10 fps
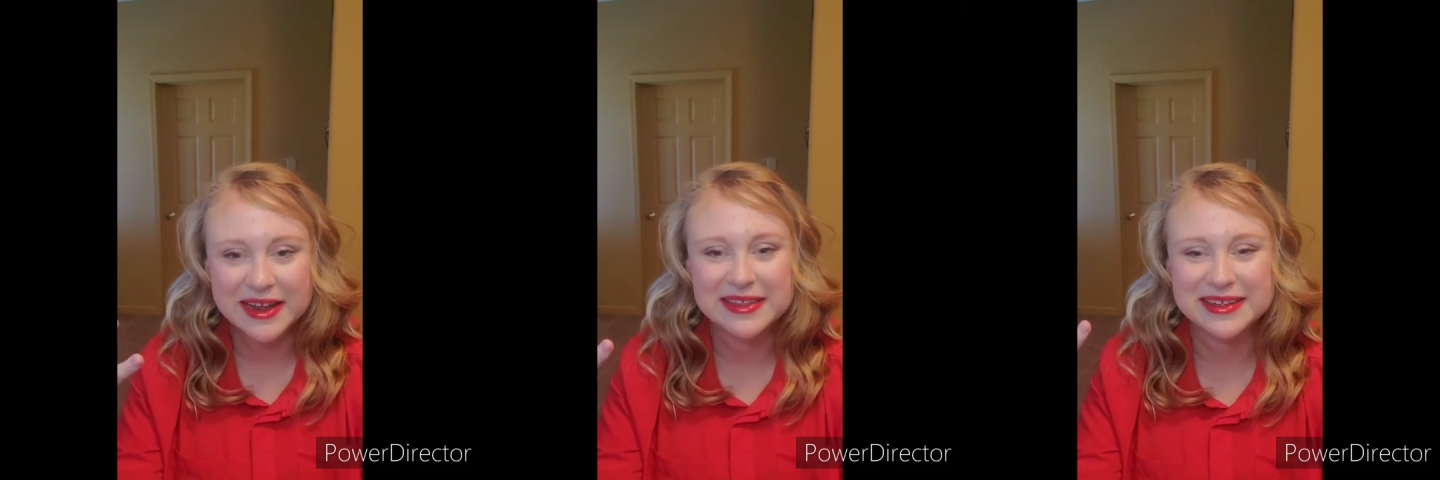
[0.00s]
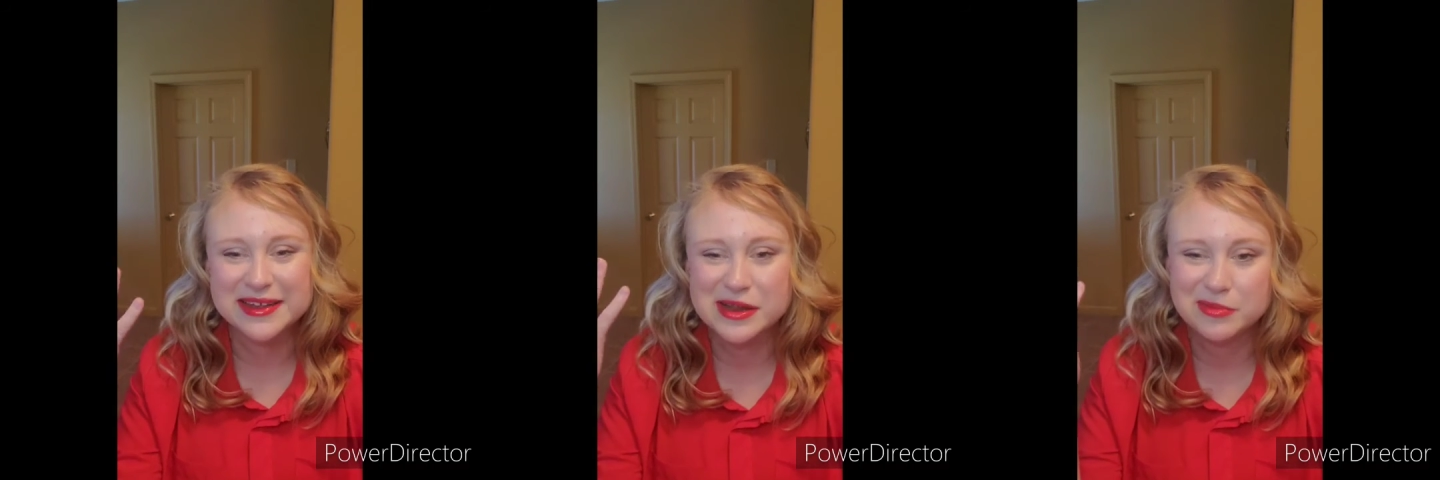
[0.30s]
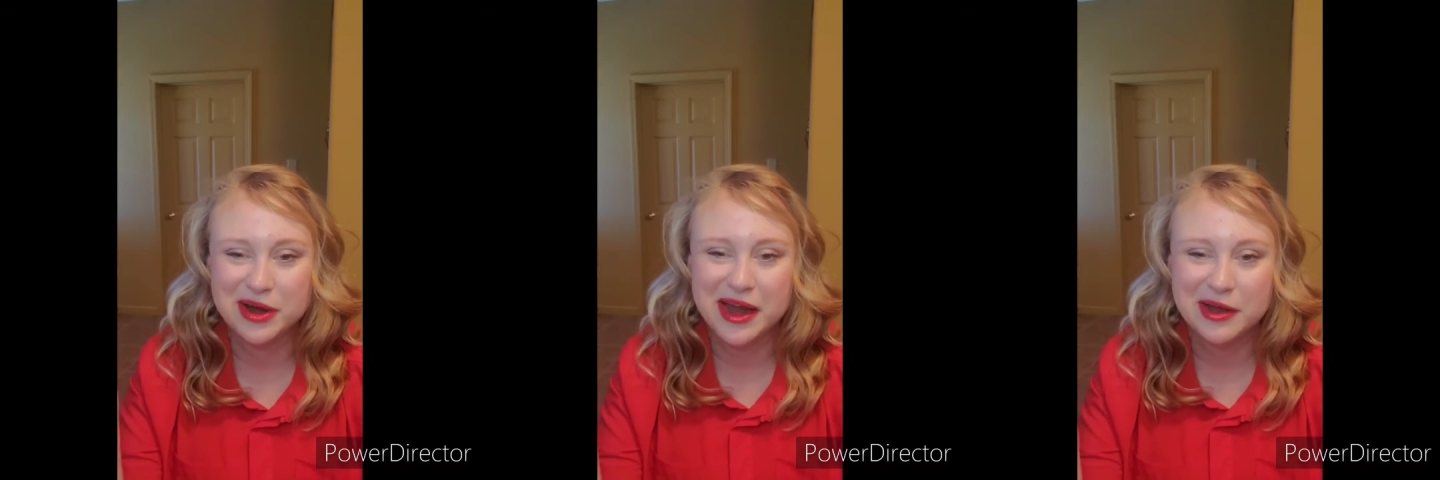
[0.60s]
And then
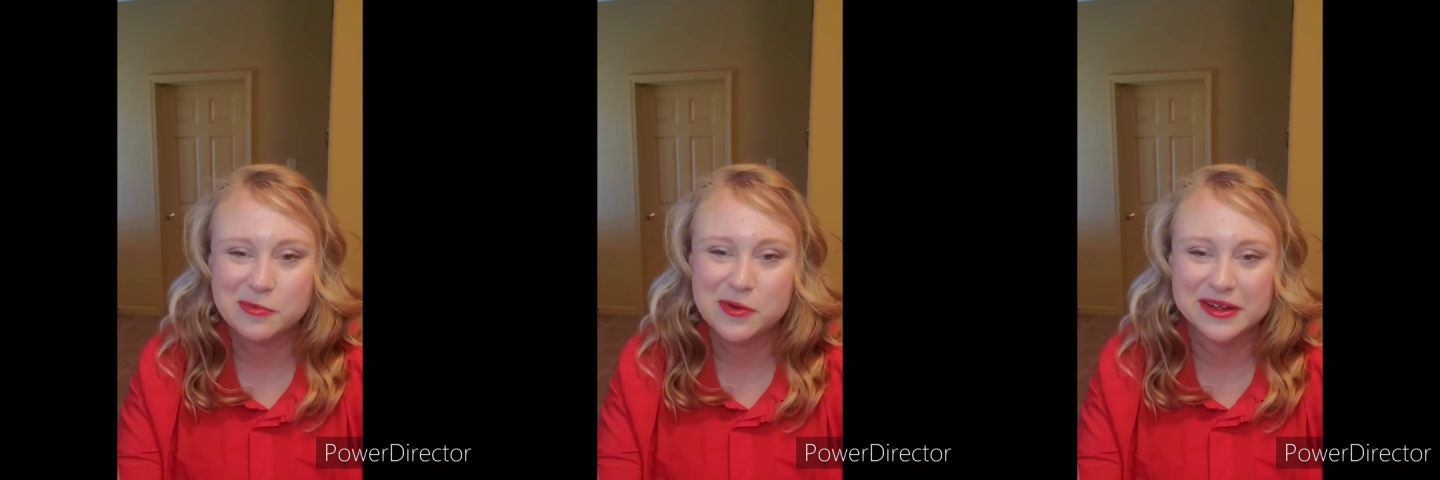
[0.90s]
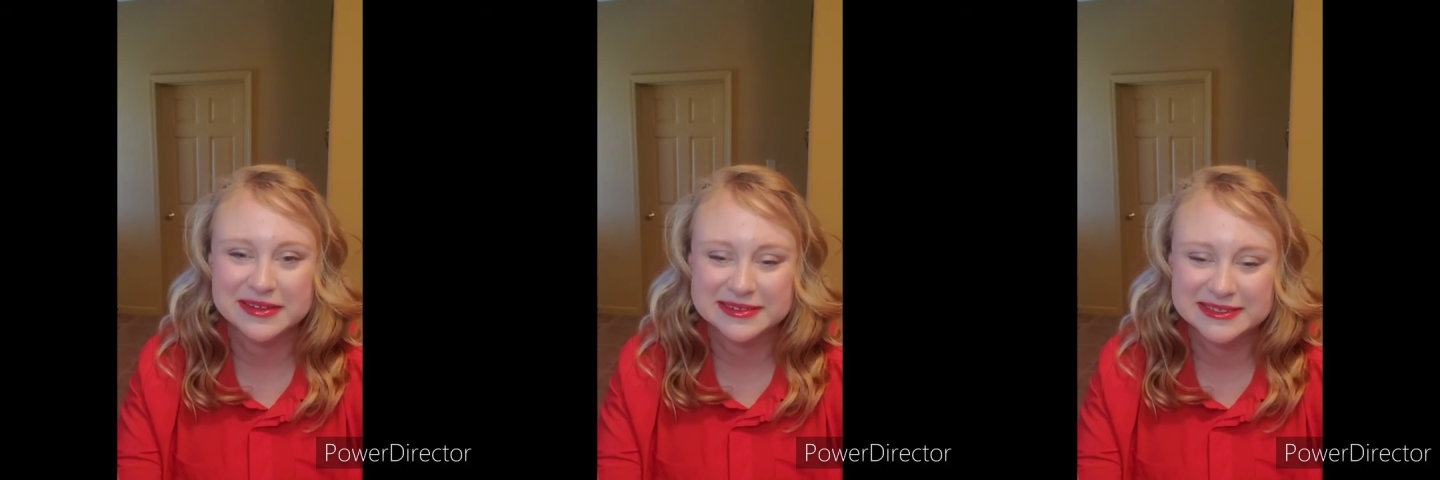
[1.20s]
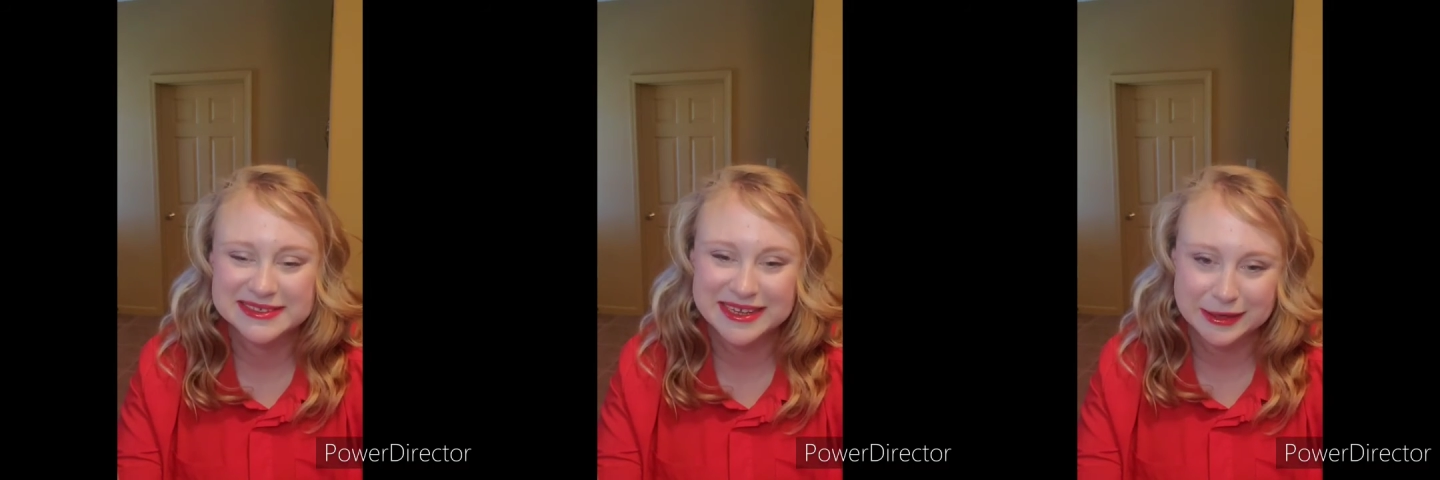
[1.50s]
number 8
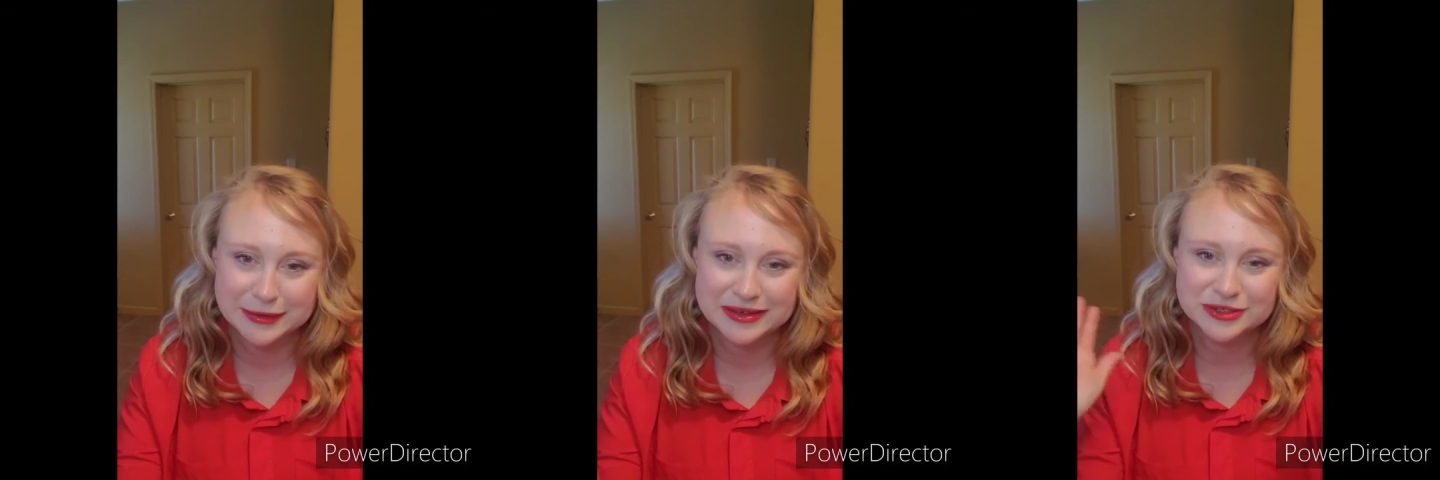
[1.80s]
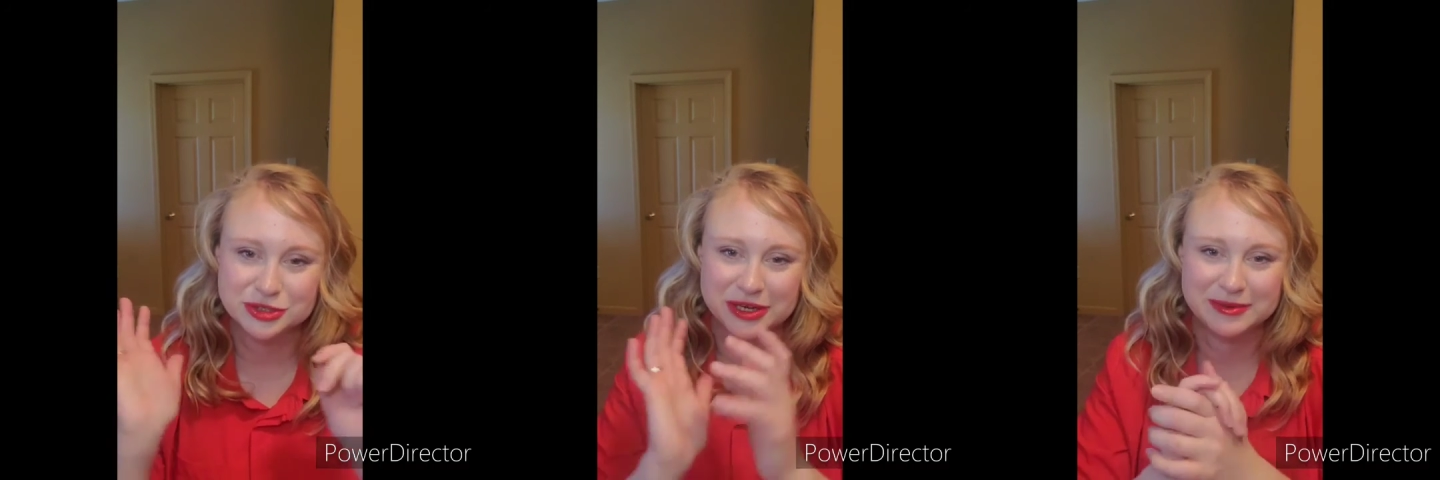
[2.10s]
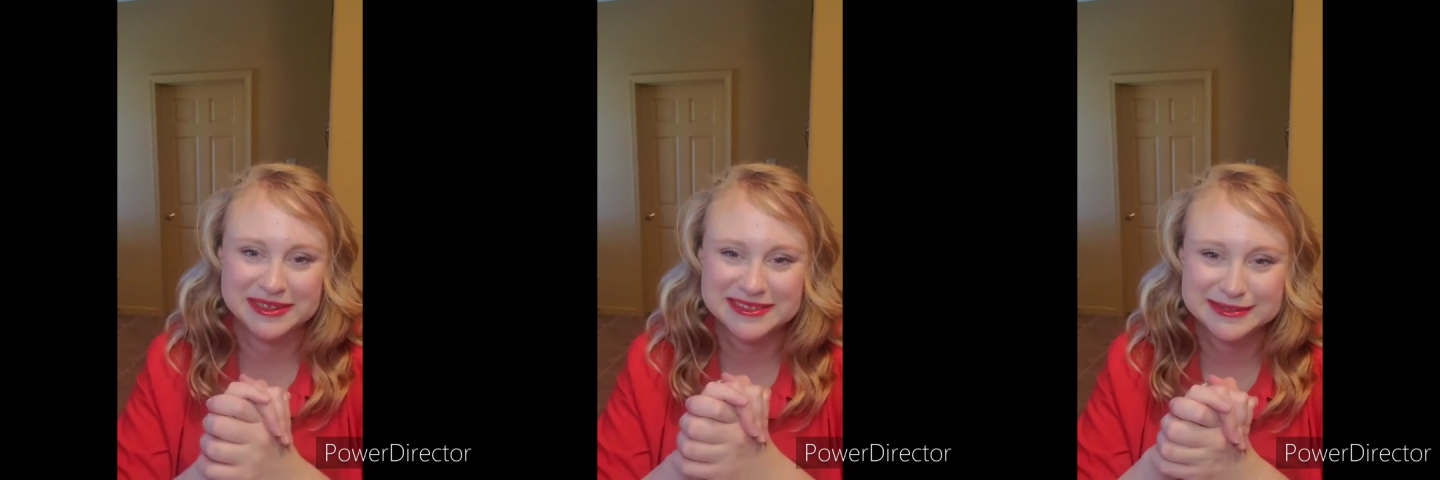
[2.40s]
was getting laser
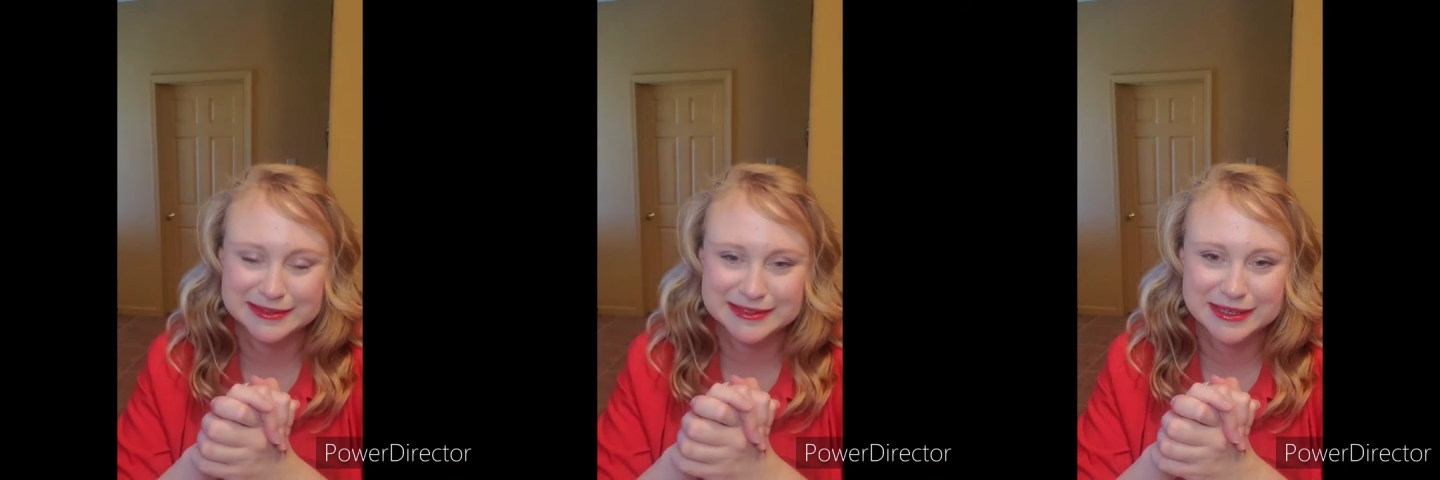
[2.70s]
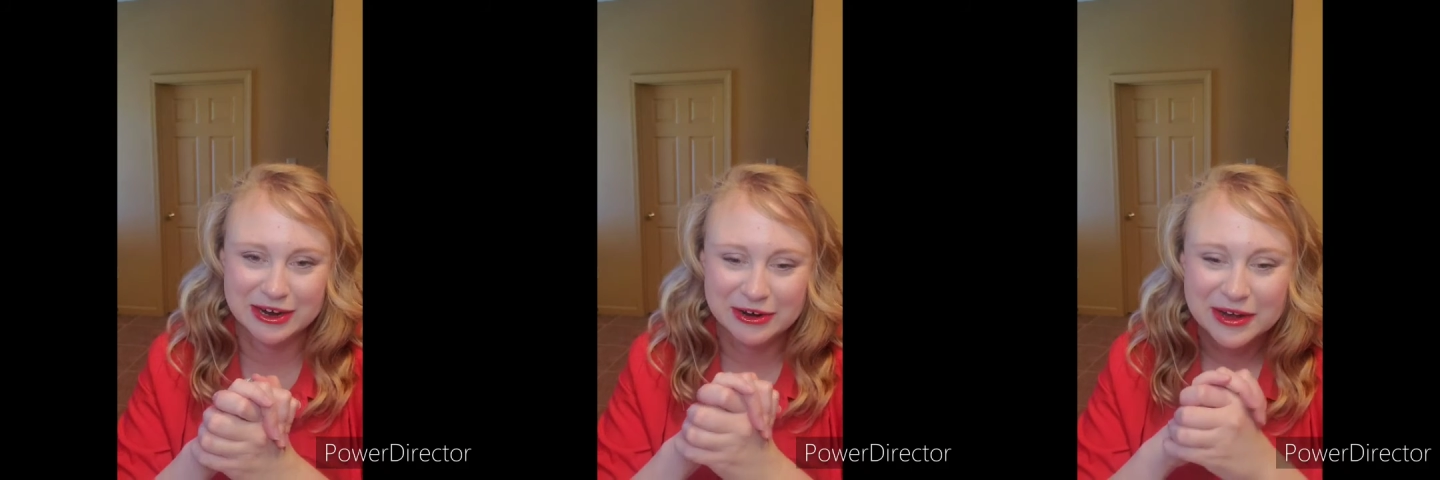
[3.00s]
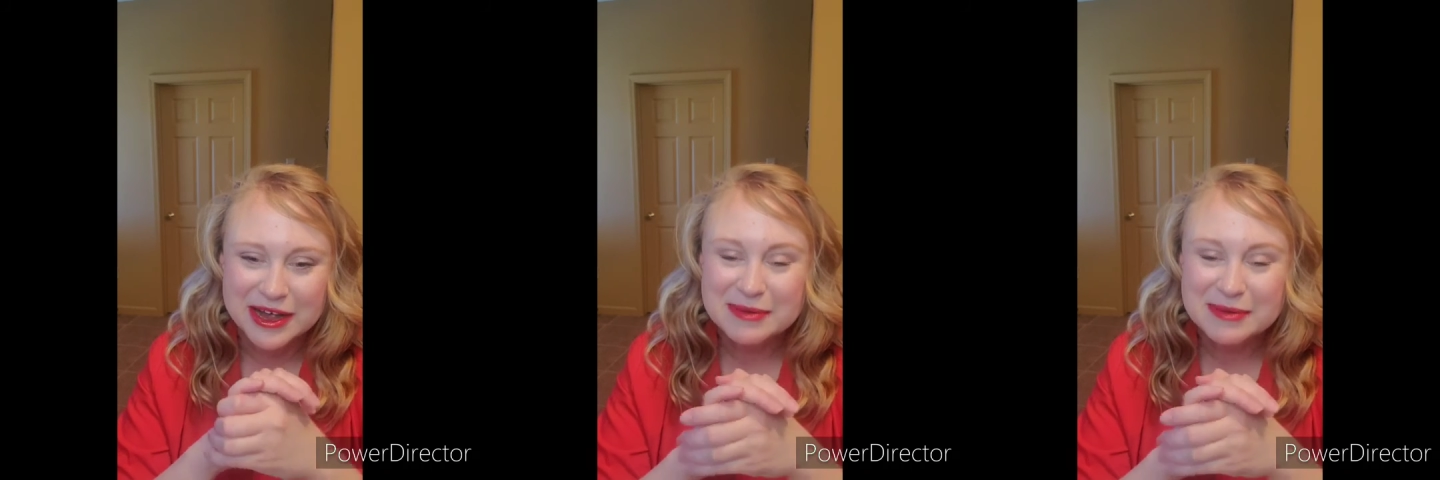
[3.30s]
treatments. So,